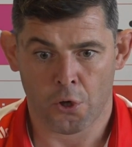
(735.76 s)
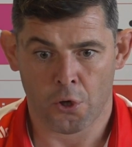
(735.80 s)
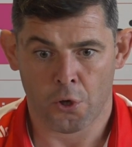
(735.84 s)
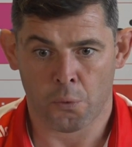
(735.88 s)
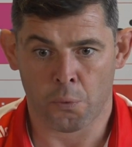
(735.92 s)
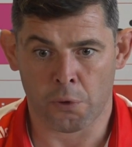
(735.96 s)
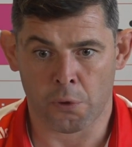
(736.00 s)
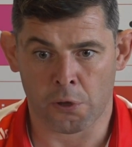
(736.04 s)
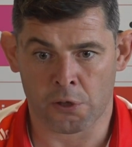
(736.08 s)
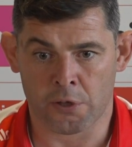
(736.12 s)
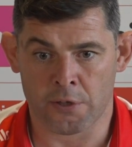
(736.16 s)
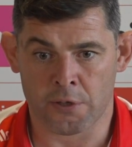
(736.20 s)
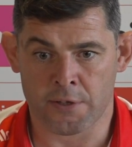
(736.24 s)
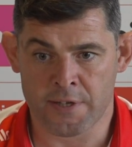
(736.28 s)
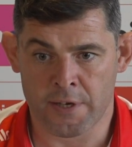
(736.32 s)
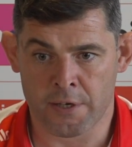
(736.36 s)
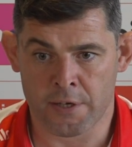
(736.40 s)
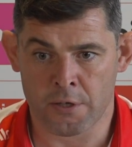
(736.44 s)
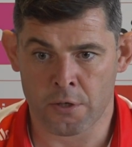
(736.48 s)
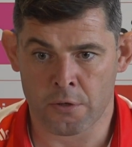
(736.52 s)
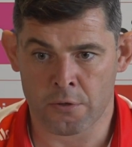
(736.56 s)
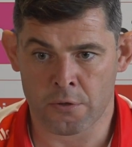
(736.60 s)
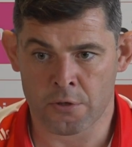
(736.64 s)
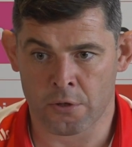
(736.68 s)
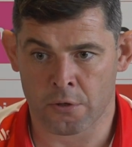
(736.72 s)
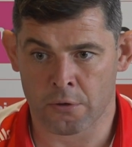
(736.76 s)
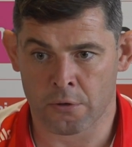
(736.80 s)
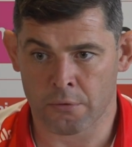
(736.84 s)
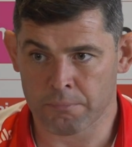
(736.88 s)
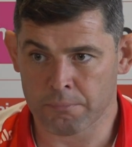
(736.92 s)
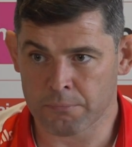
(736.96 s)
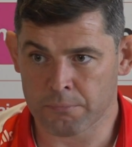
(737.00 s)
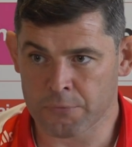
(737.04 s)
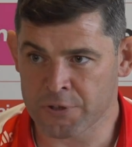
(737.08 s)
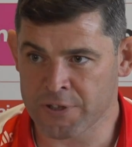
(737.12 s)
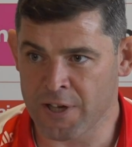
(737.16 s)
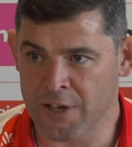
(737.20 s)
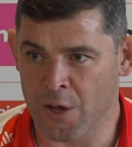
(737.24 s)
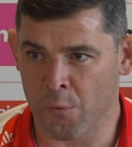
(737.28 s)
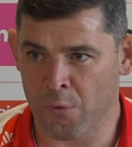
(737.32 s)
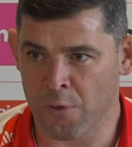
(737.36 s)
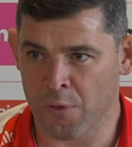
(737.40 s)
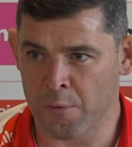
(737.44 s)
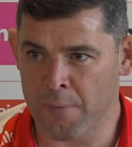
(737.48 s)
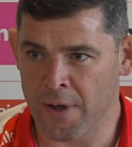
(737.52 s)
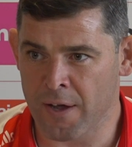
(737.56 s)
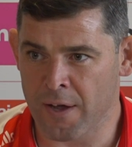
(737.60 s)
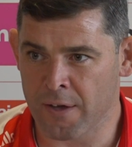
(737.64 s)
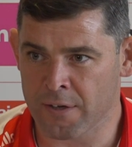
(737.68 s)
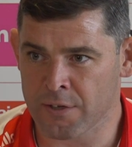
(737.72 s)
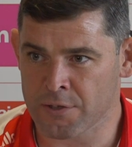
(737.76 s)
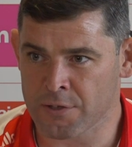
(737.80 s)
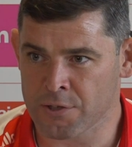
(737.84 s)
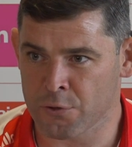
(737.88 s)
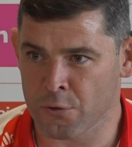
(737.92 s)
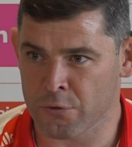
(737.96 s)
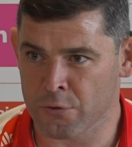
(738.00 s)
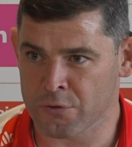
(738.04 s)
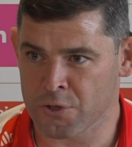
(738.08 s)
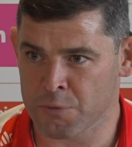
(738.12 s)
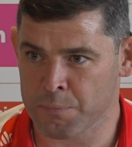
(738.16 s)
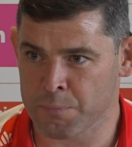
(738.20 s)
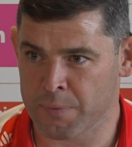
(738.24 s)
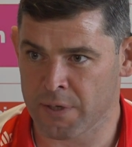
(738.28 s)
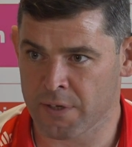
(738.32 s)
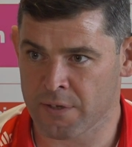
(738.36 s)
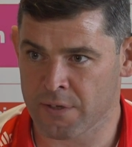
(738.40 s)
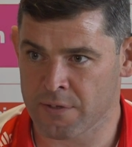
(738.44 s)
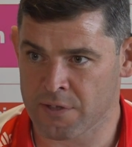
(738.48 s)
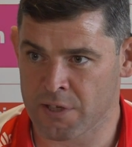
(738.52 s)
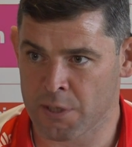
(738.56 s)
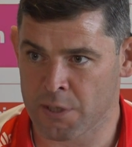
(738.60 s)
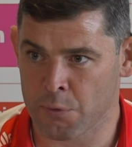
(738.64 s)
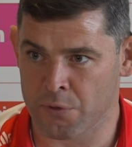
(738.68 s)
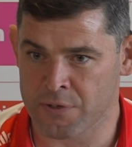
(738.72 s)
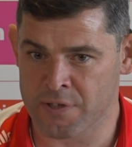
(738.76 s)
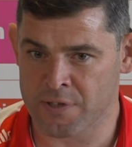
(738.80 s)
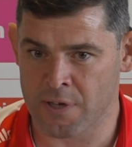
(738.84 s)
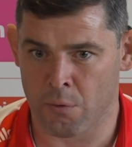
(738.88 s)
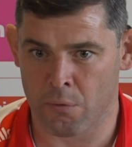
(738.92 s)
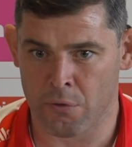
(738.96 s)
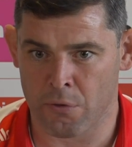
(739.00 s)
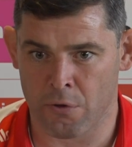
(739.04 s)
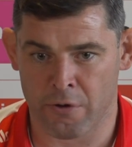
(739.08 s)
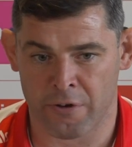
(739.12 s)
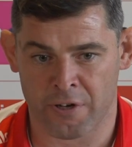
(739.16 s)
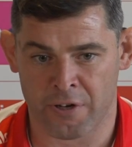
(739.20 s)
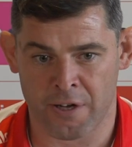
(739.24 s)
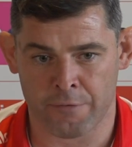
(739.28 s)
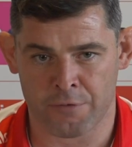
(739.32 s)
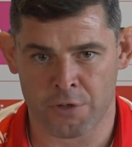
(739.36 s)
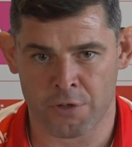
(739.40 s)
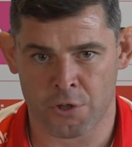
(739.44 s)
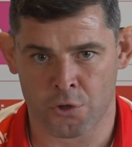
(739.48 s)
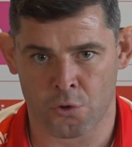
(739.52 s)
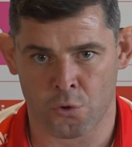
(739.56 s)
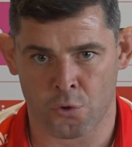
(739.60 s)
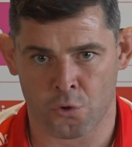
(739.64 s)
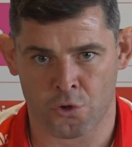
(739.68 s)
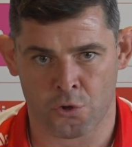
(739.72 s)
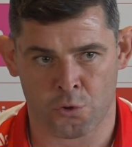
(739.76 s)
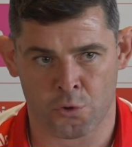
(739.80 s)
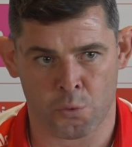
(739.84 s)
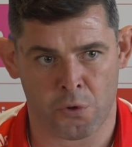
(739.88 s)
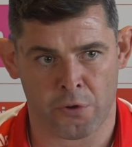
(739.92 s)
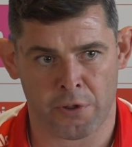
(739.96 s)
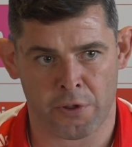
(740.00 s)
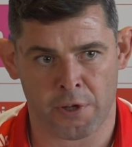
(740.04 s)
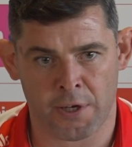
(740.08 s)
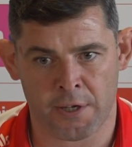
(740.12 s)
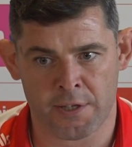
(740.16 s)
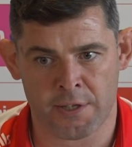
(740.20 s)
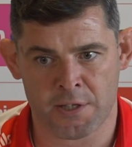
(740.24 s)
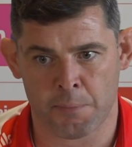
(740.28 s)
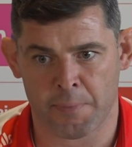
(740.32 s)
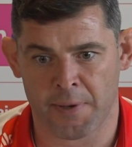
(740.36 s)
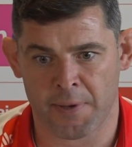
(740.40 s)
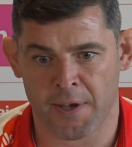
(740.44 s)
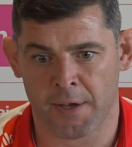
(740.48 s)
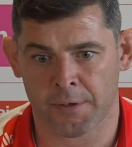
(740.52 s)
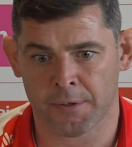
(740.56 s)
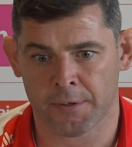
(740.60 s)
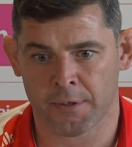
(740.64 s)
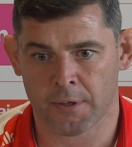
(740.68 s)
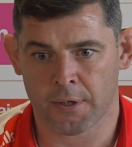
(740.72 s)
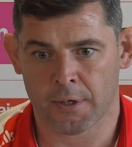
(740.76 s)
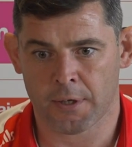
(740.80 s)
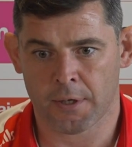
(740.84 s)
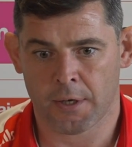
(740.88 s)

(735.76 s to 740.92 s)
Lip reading: we'll continue to scour the market, so to speak, and see what's out there and have discussions where they need to be had.